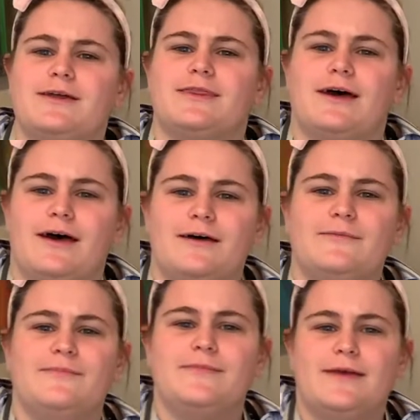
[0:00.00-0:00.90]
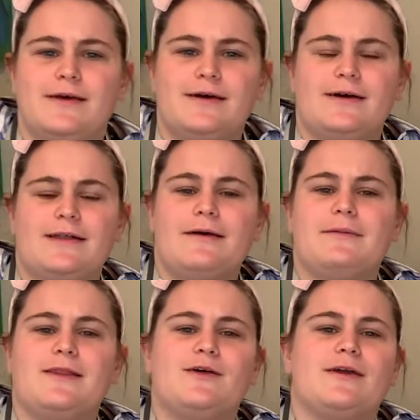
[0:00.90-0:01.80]
at the
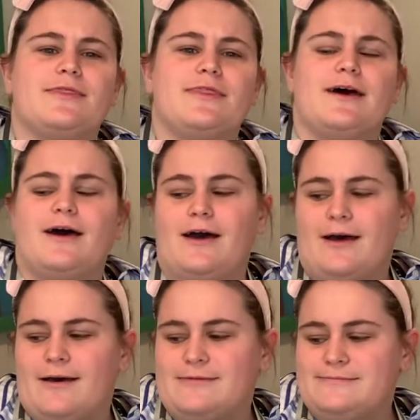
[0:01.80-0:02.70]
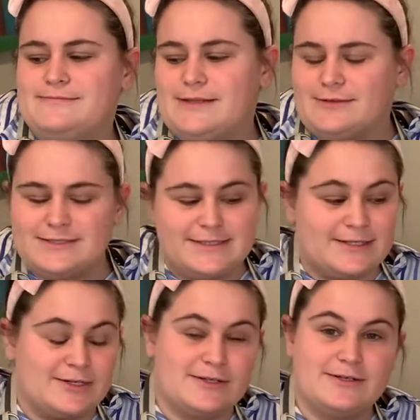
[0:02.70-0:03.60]
little
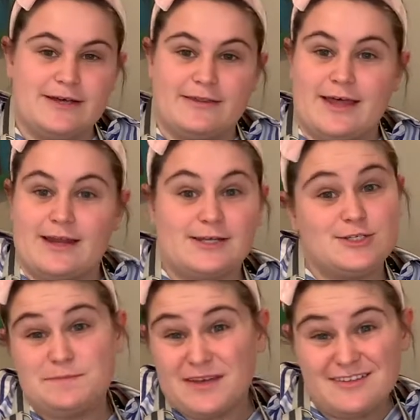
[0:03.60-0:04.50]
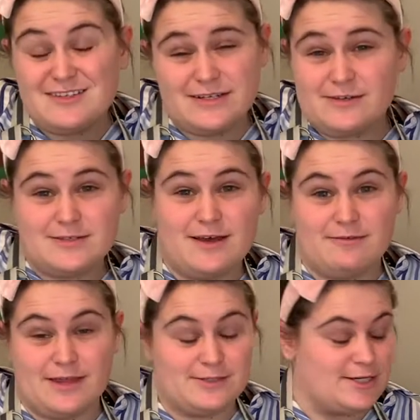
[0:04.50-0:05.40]
sticker, and then I just peeled the stickers off
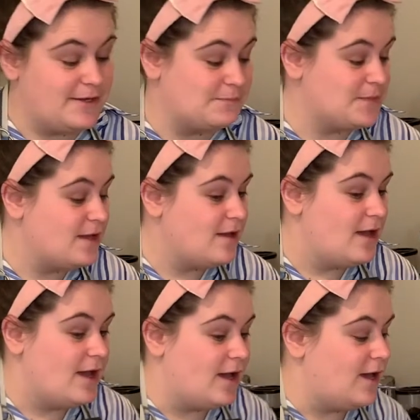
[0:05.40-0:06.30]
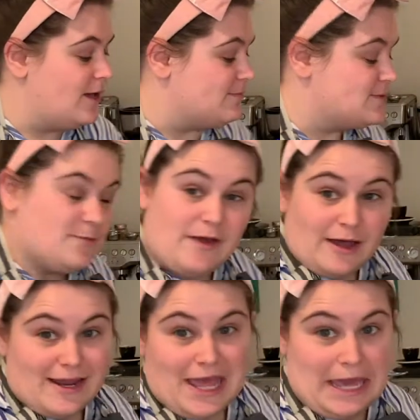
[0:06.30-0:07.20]
without checking. So we've got
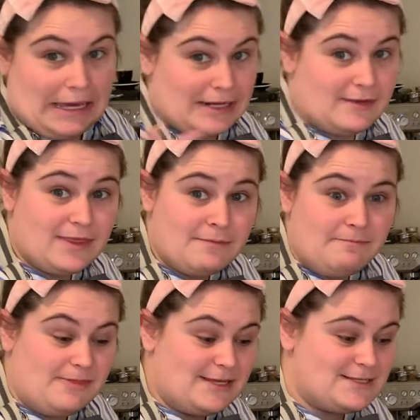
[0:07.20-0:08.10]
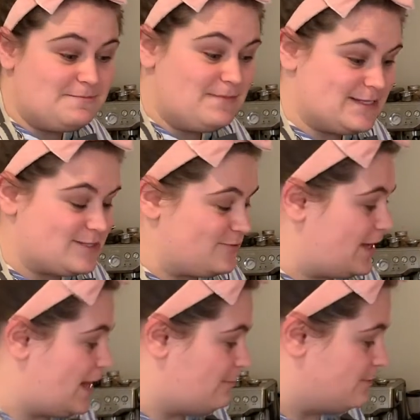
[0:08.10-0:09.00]
8 of these mystery
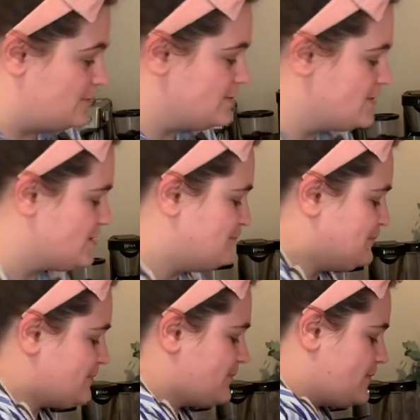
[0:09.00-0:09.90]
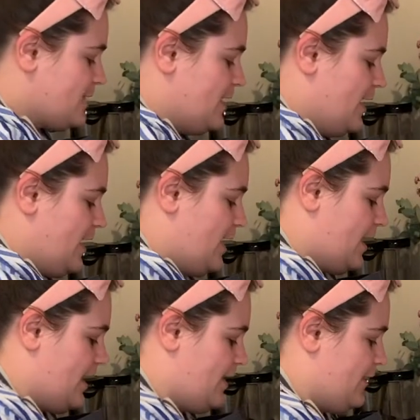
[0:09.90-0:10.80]
apples,
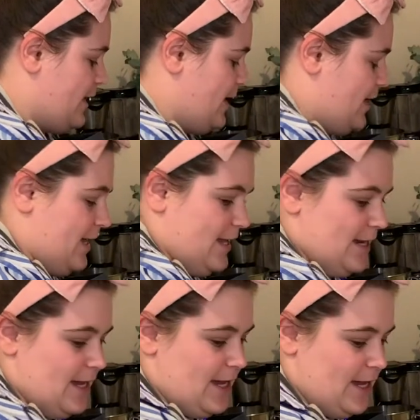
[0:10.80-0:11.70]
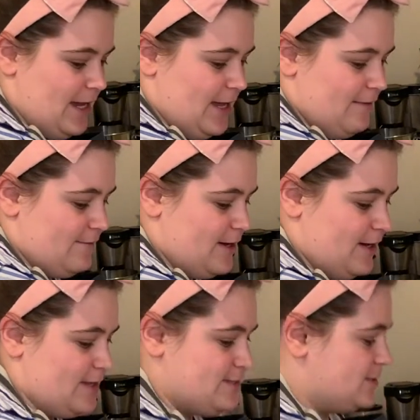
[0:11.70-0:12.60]
and then I have cut
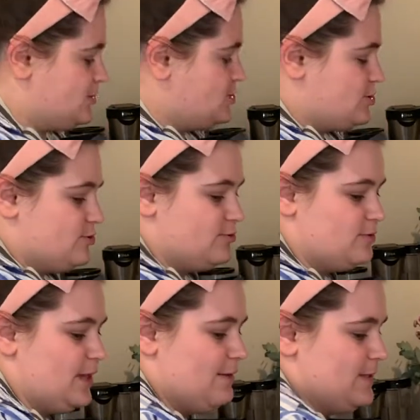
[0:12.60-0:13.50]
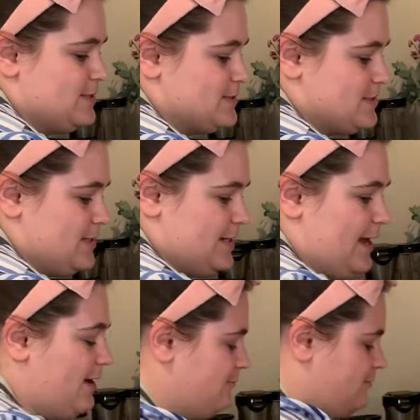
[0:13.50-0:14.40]
2 lemons in half.